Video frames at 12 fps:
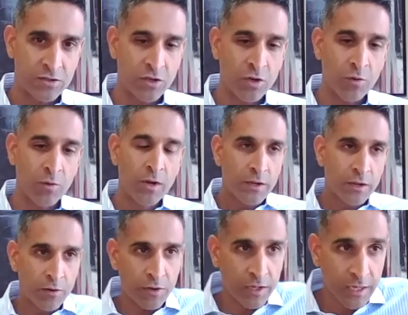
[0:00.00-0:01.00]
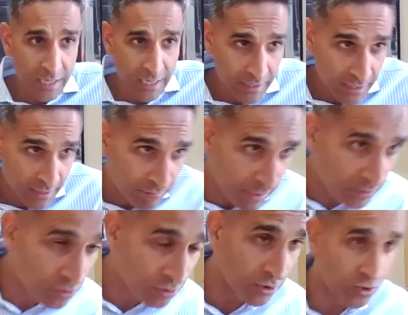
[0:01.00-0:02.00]
So, the Canadian
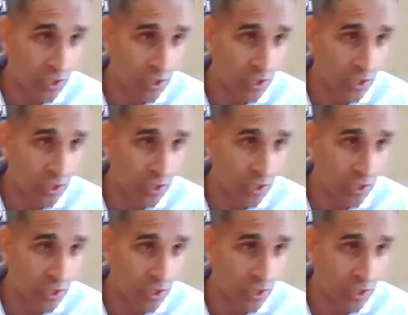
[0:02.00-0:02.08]
venture